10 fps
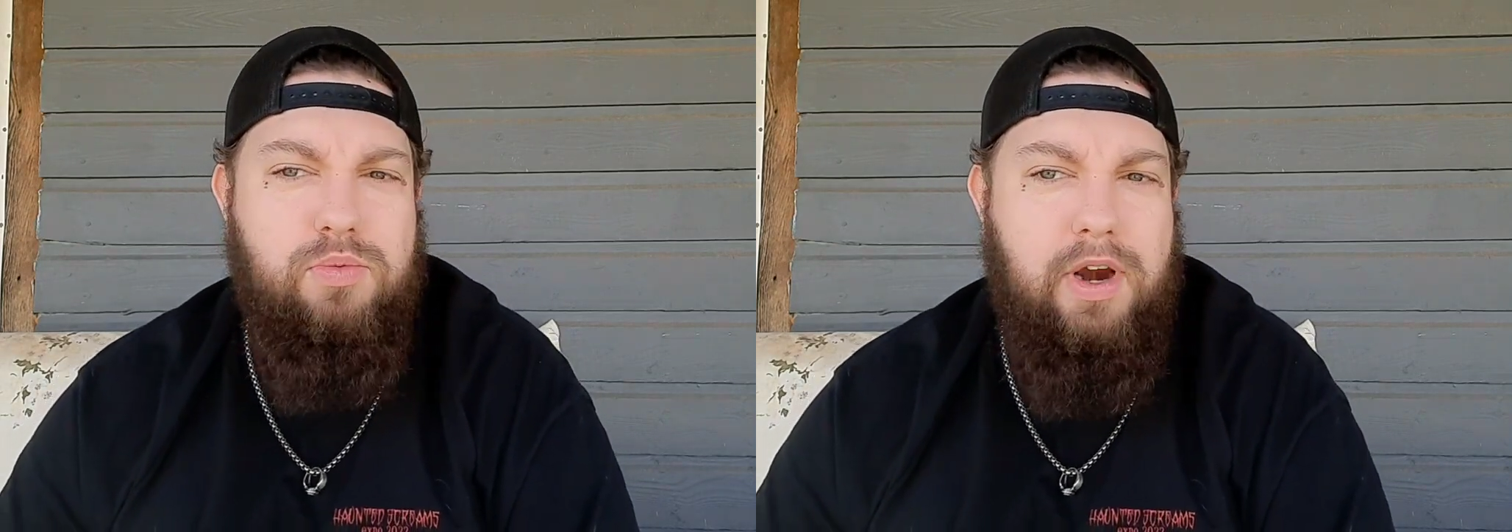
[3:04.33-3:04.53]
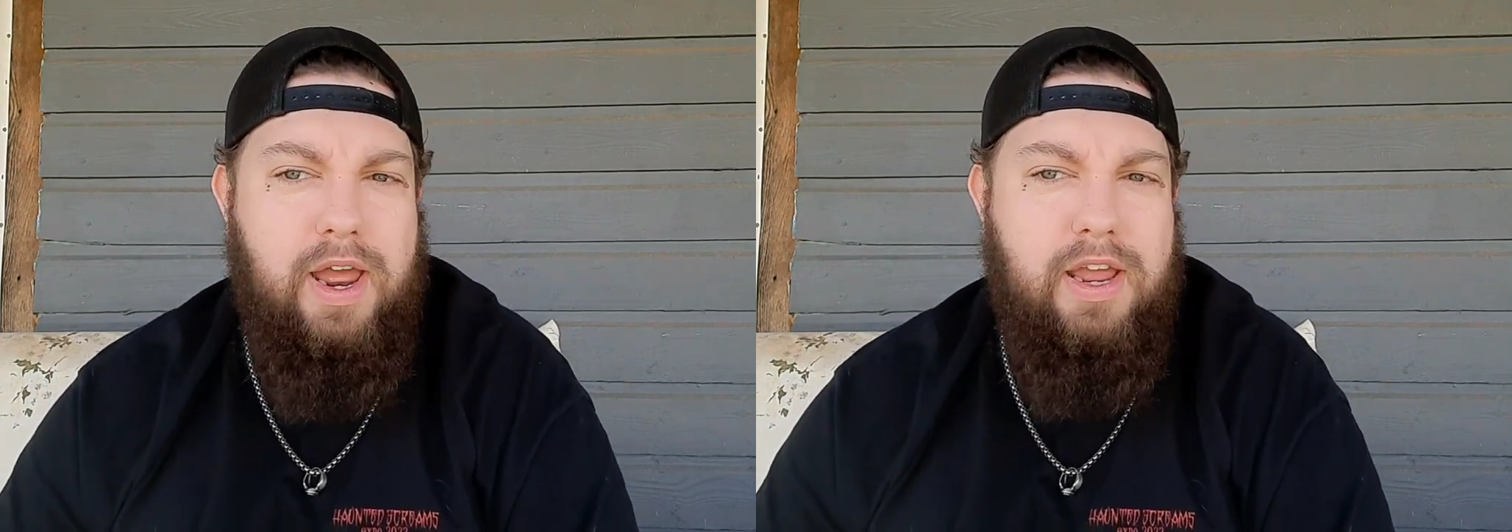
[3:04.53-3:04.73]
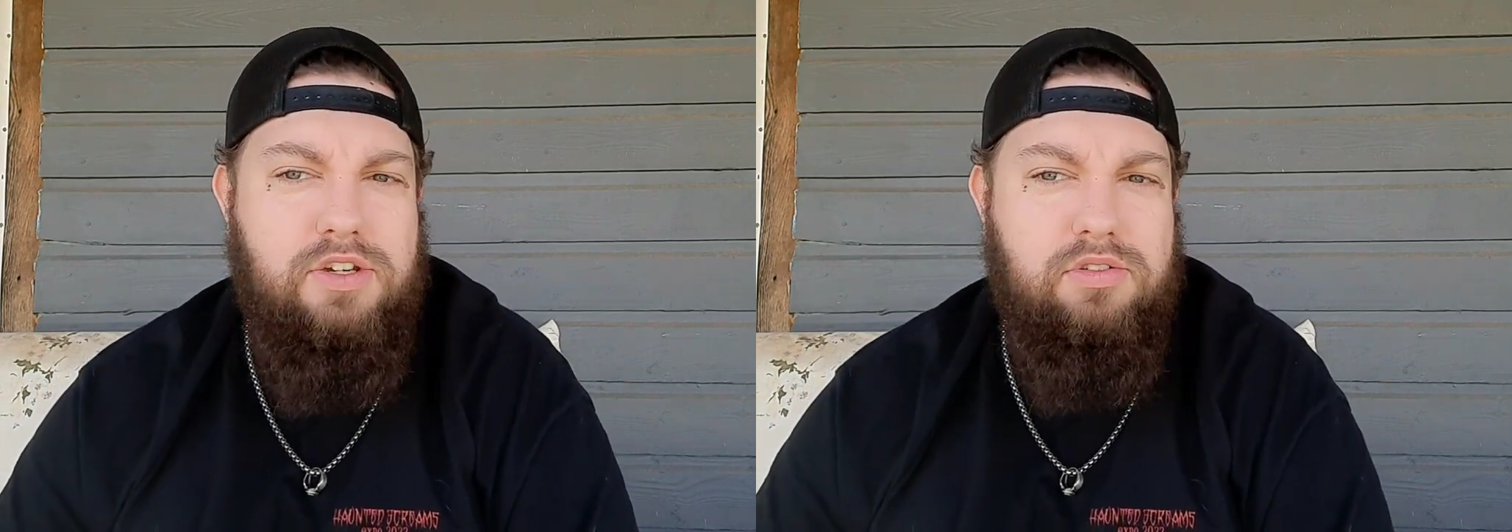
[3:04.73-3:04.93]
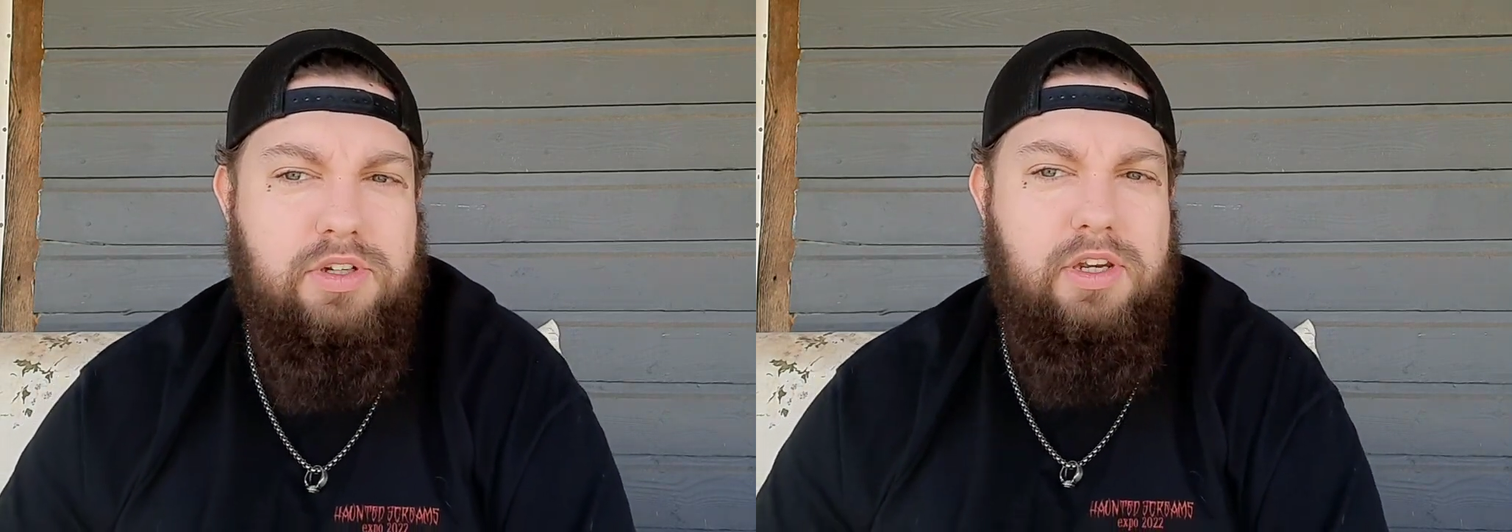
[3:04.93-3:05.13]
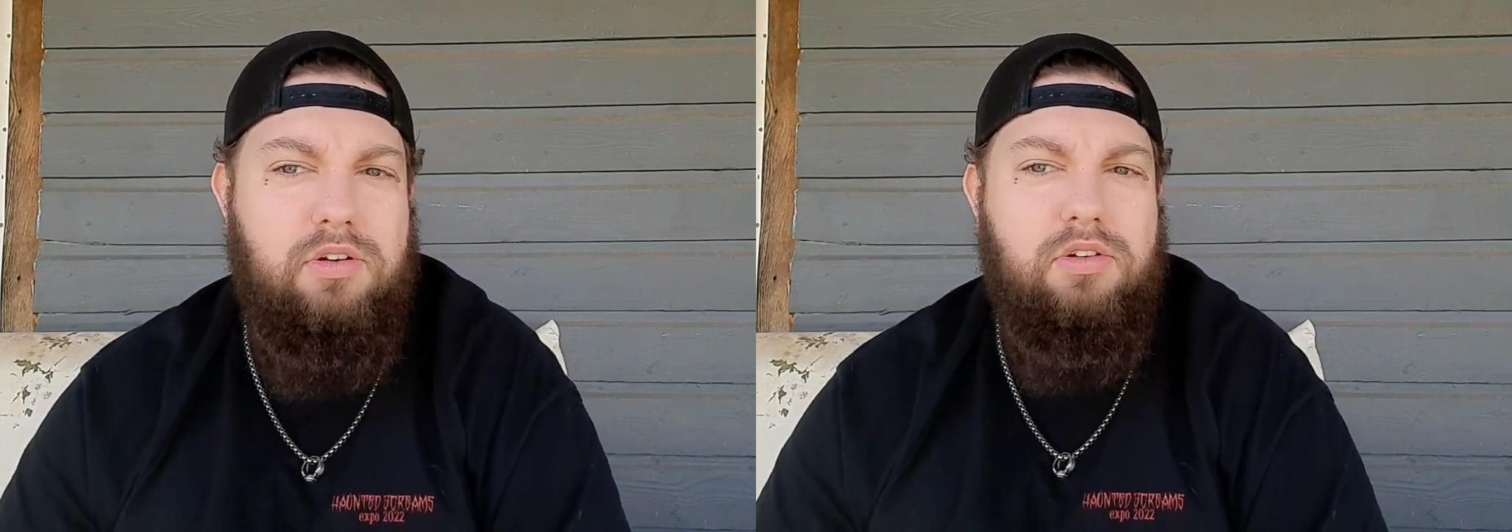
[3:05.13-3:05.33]
what I
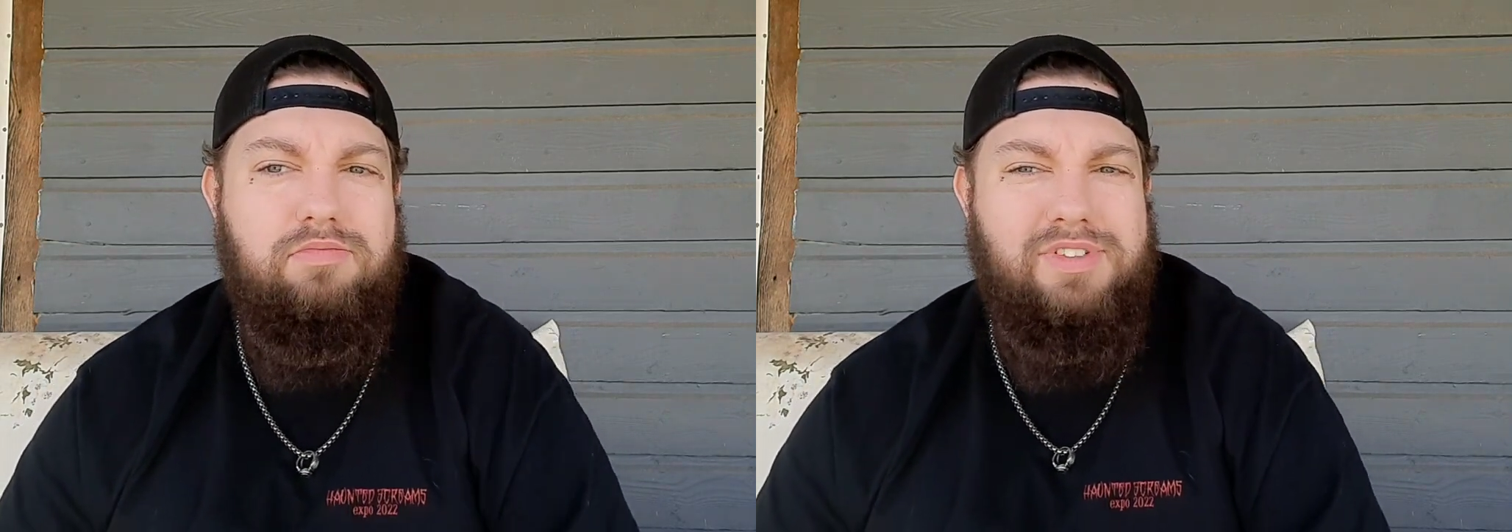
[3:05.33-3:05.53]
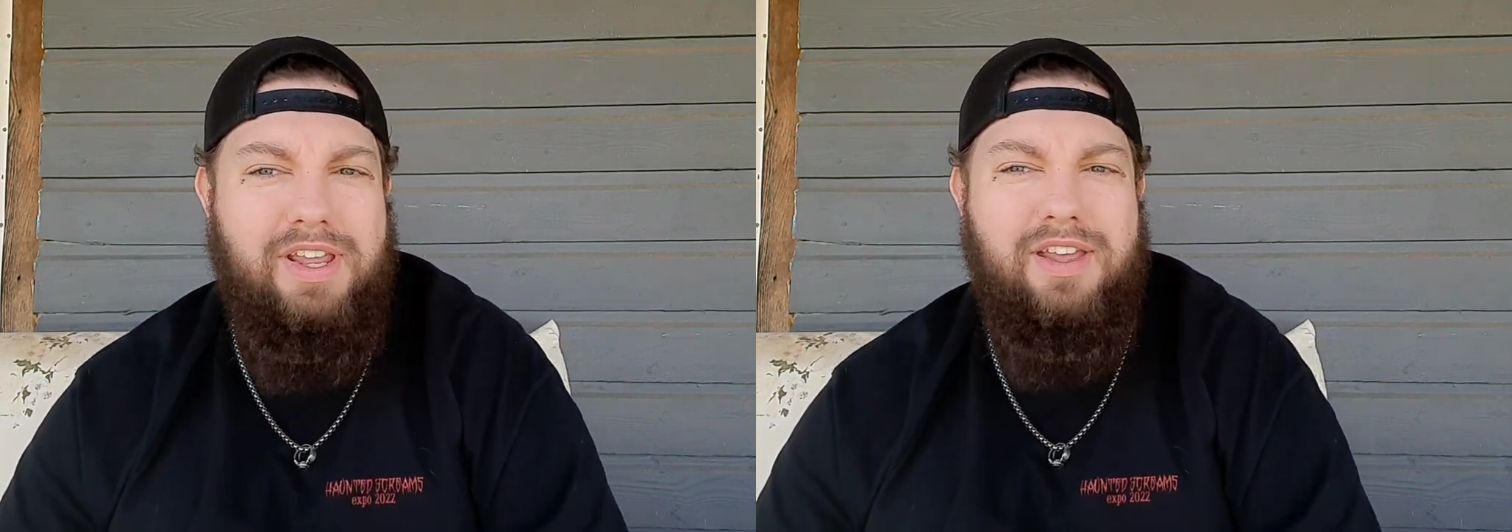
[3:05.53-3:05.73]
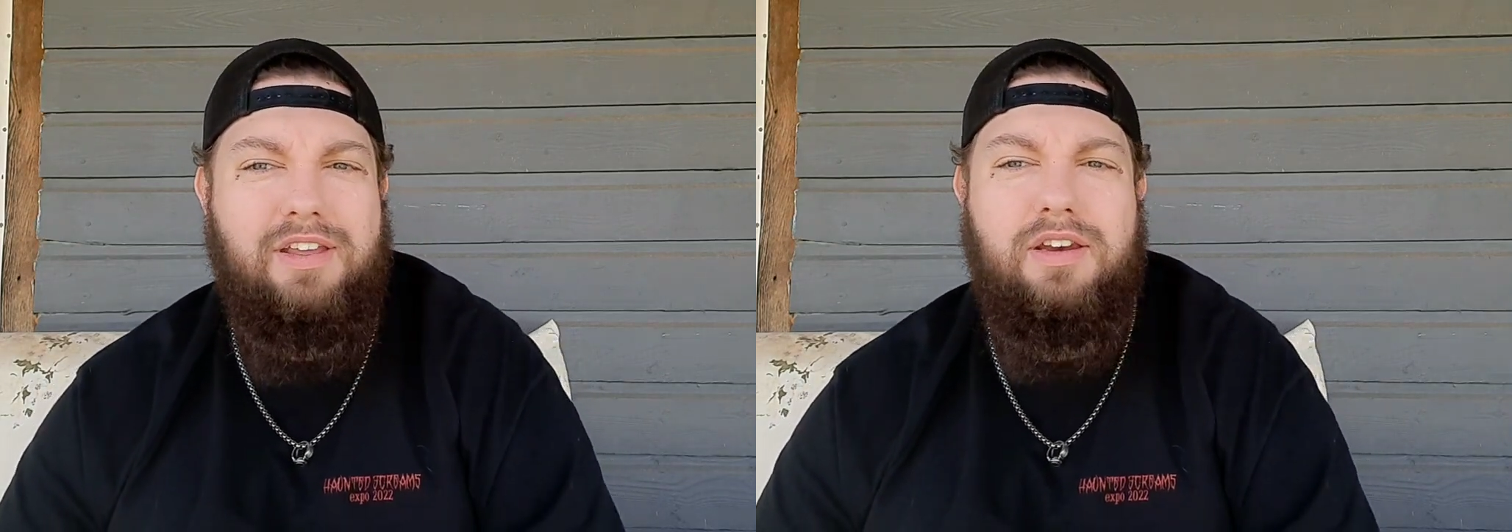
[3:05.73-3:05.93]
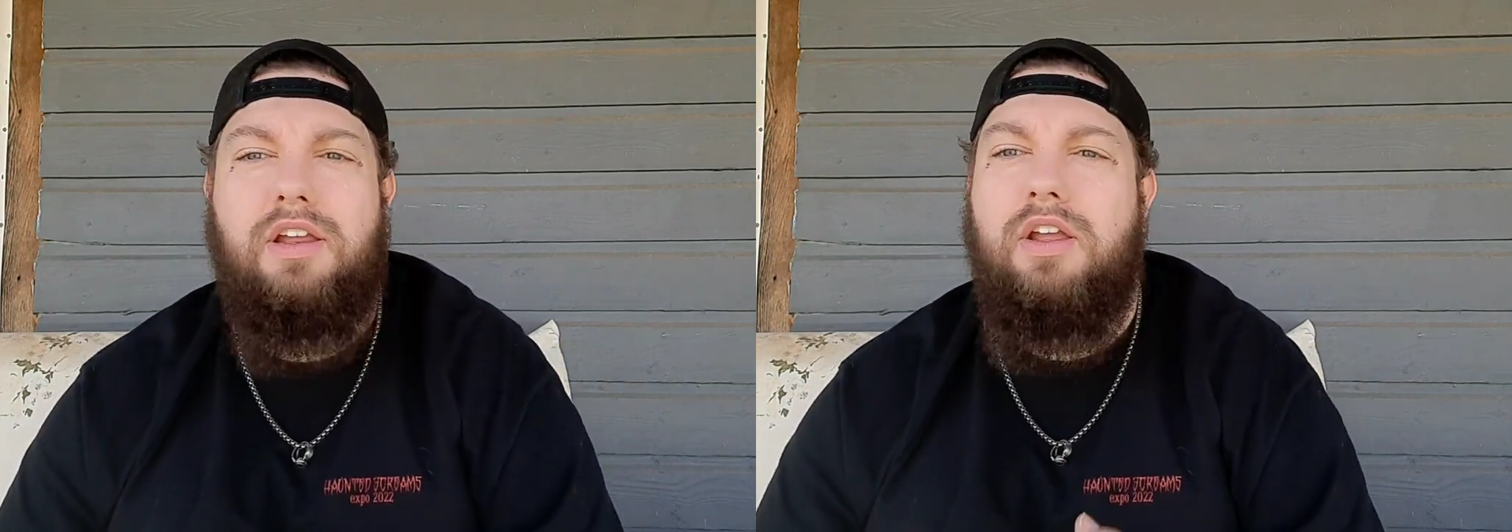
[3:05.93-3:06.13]
actually did